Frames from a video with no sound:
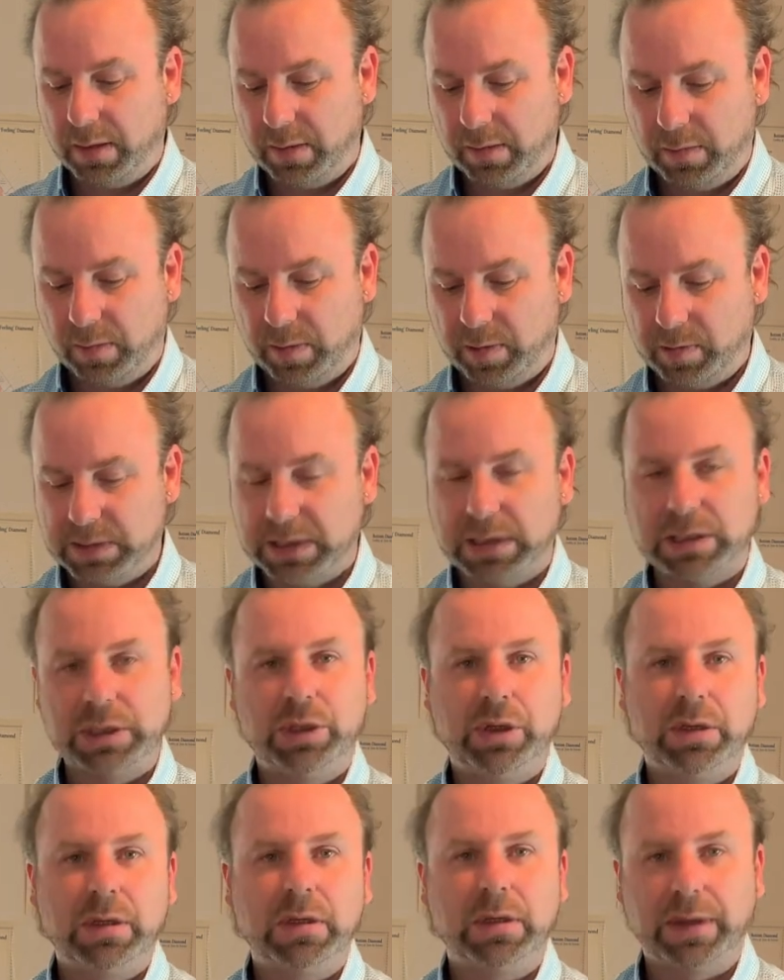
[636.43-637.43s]
When I was a
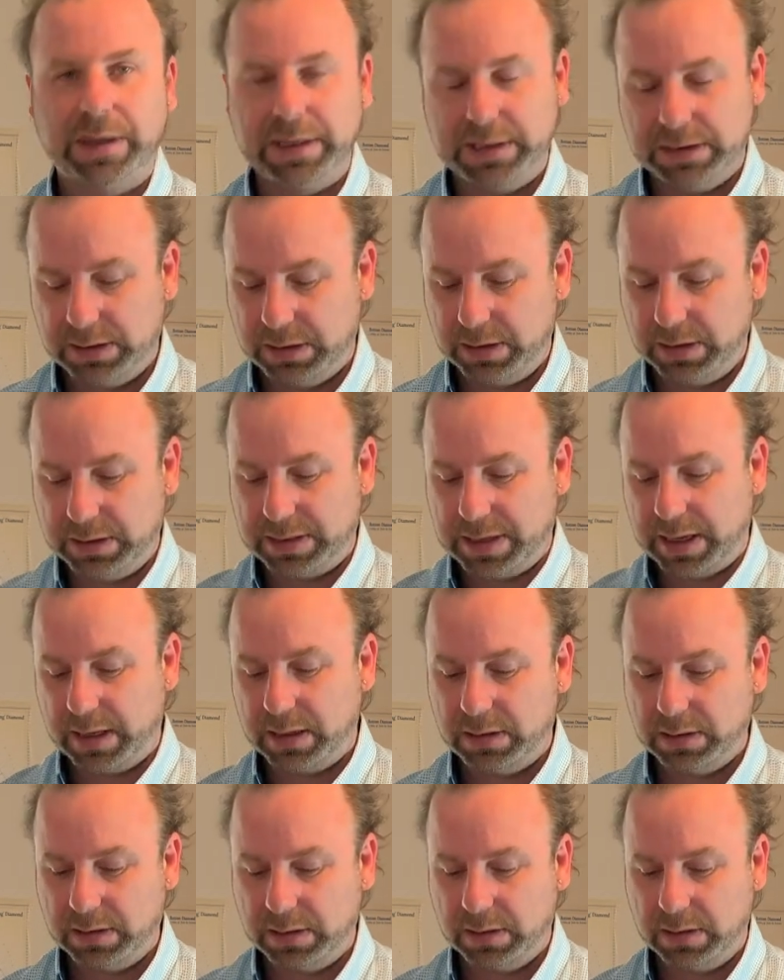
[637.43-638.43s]
student I used to use that.
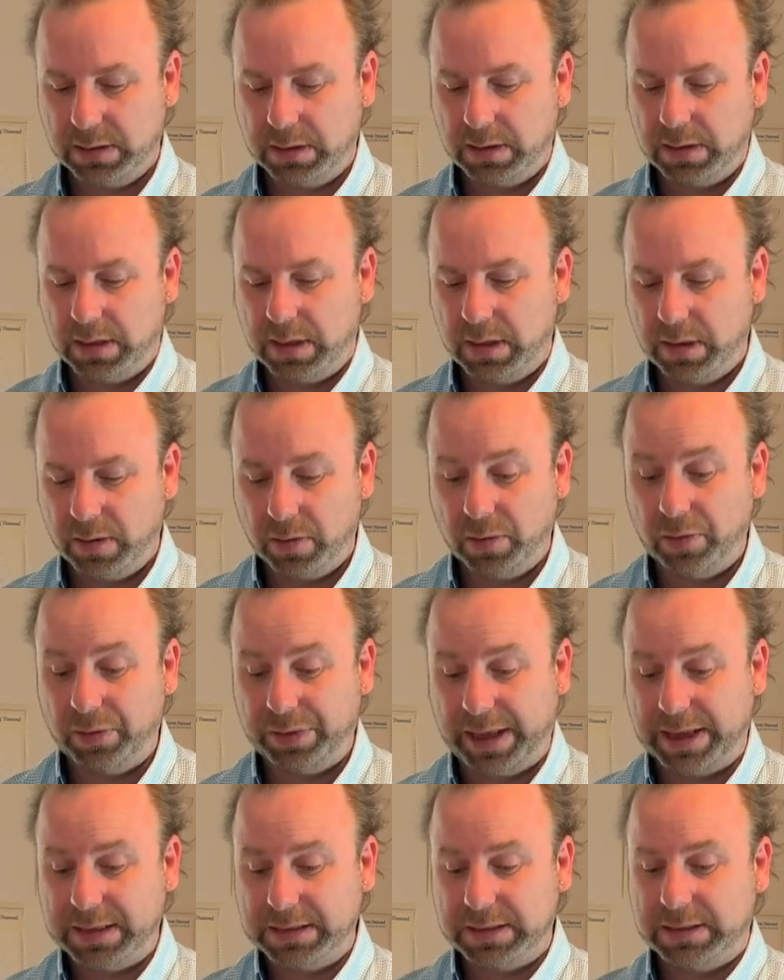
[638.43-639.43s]
All
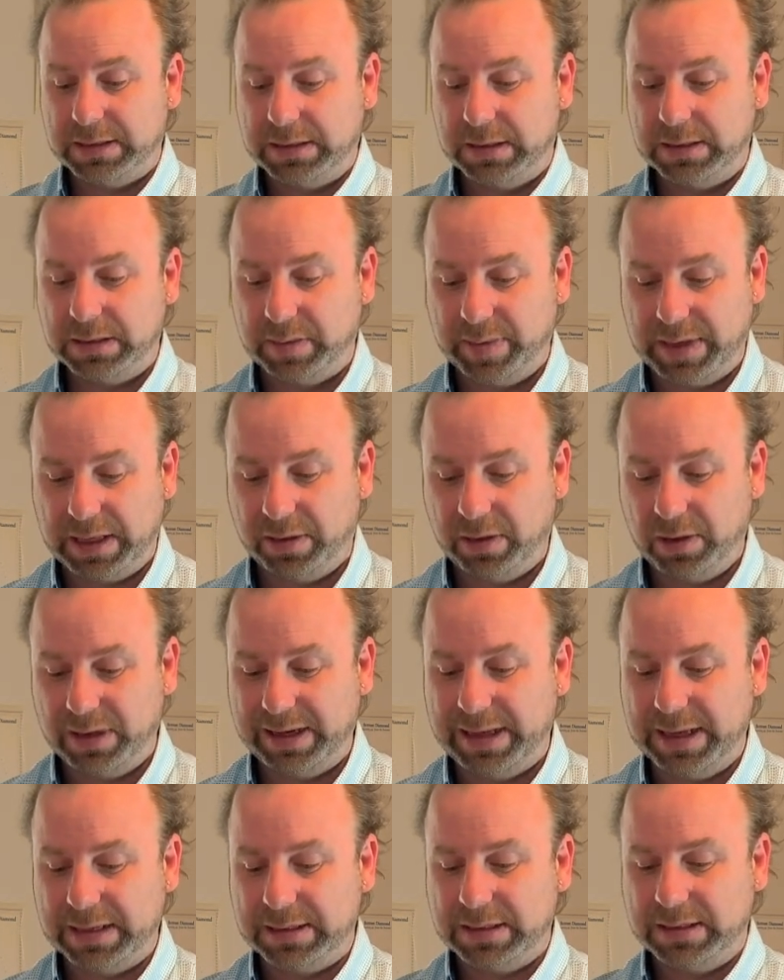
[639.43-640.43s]
the essences, about
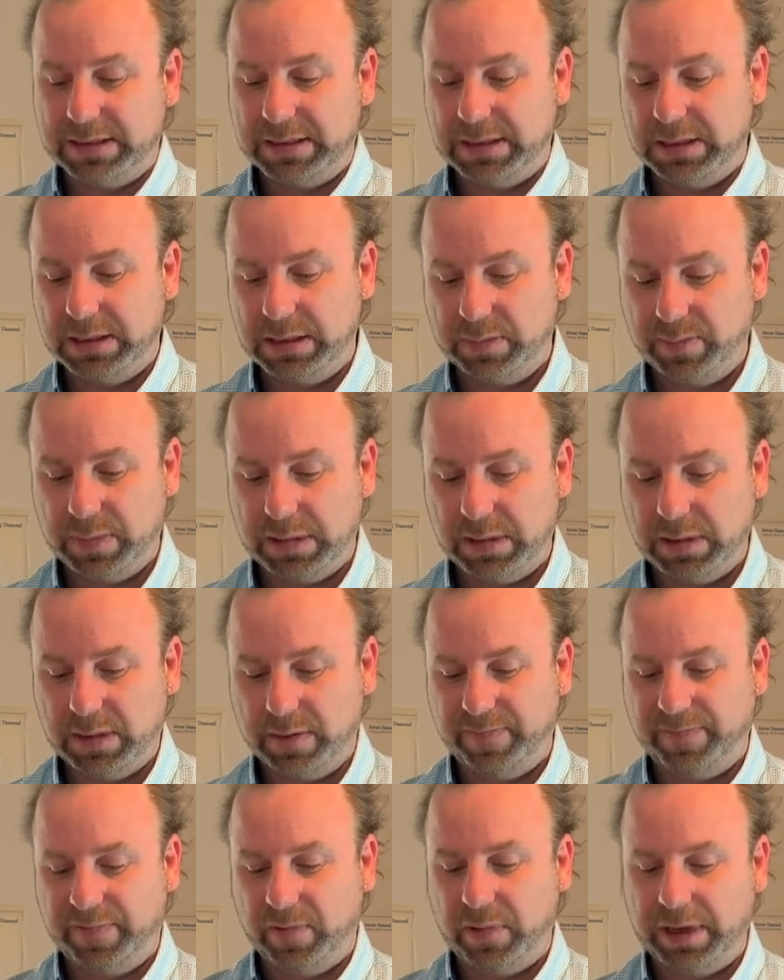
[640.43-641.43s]
30 essences, but
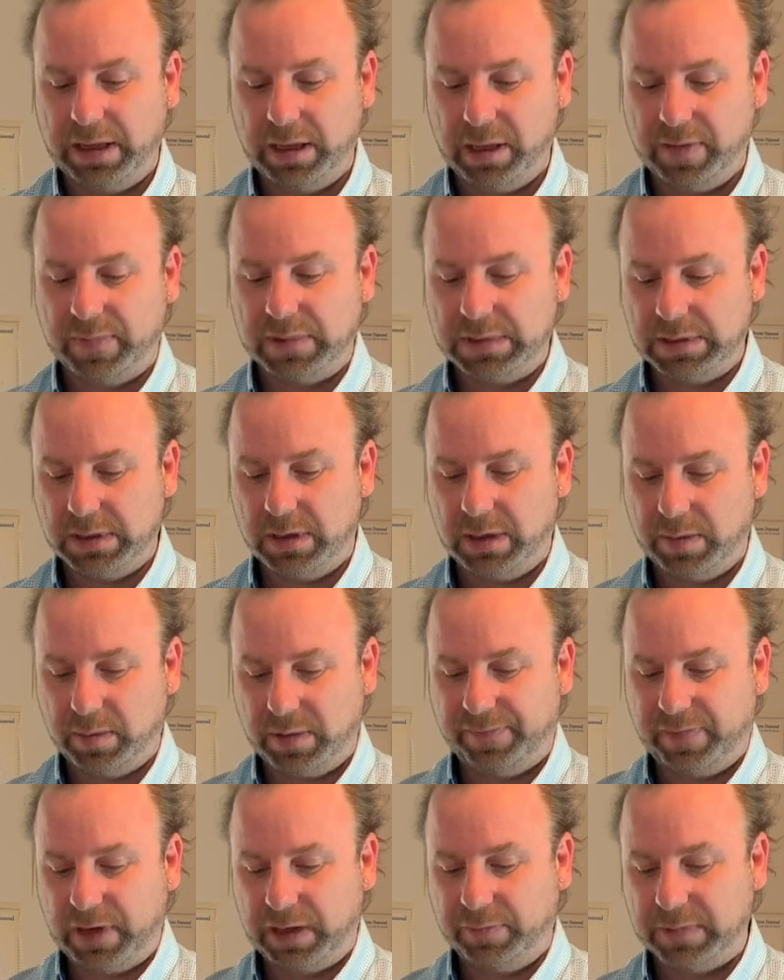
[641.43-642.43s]
I'm finding over time
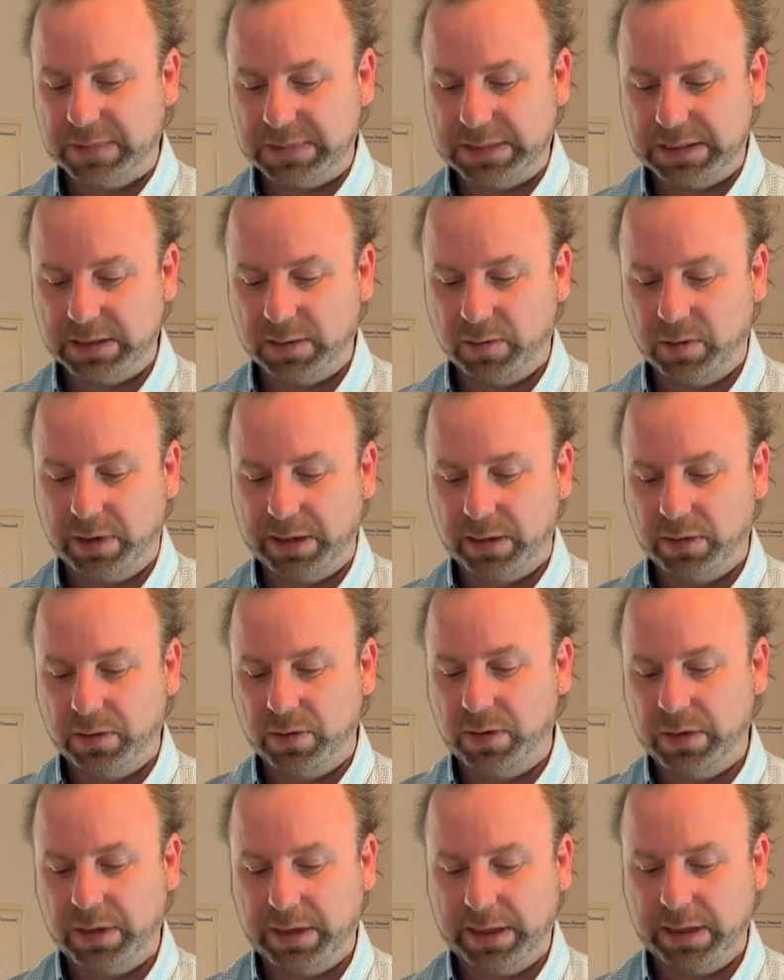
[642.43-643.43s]
my frequency is quite
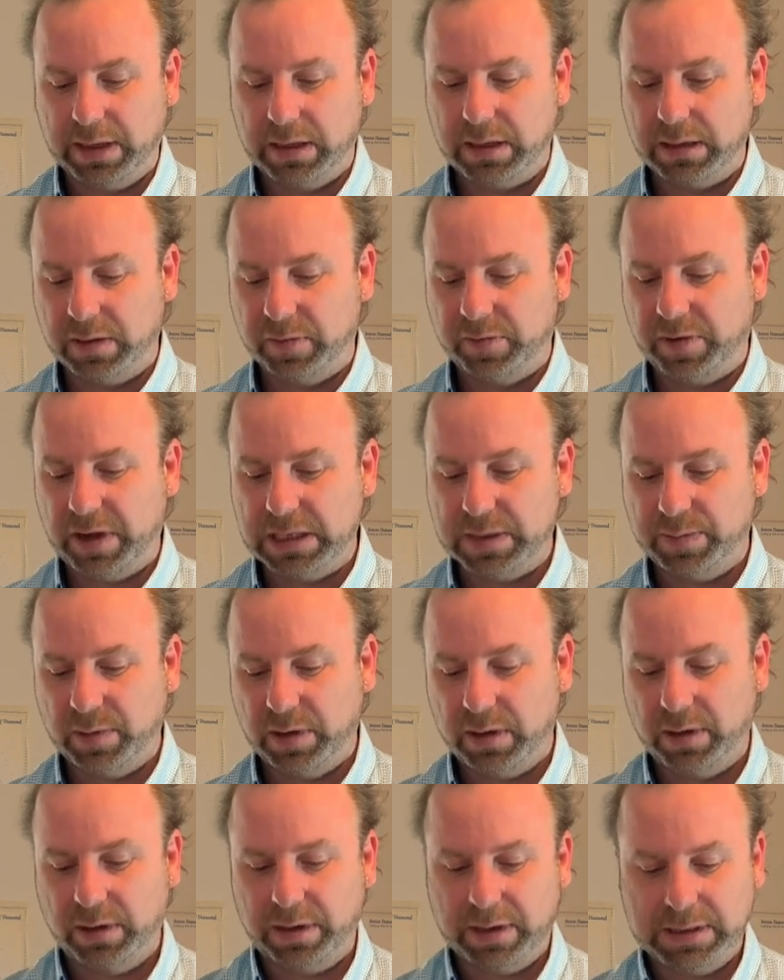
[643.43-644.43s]
good. I can
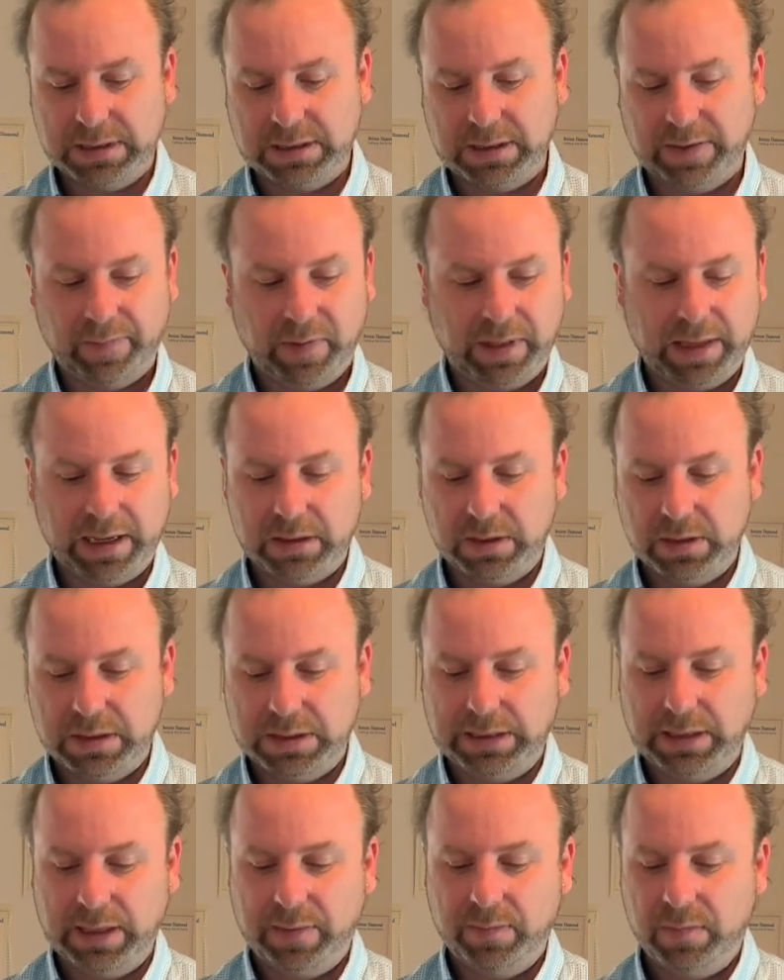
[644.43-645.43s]
transmute a lot of stuff without
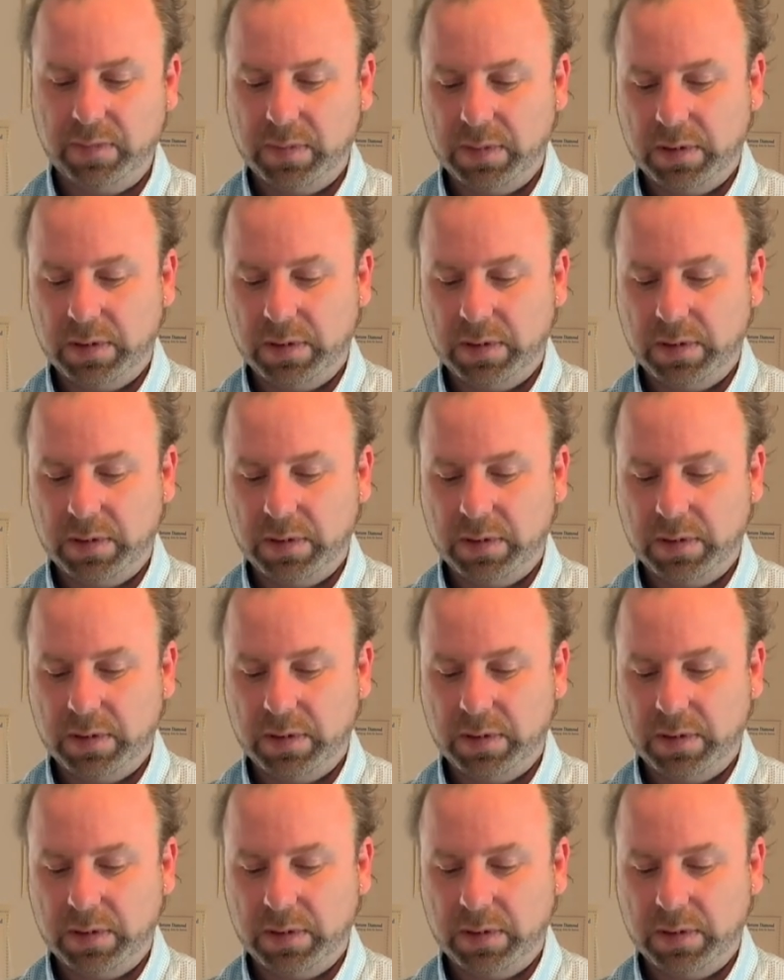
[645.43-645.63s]
using them.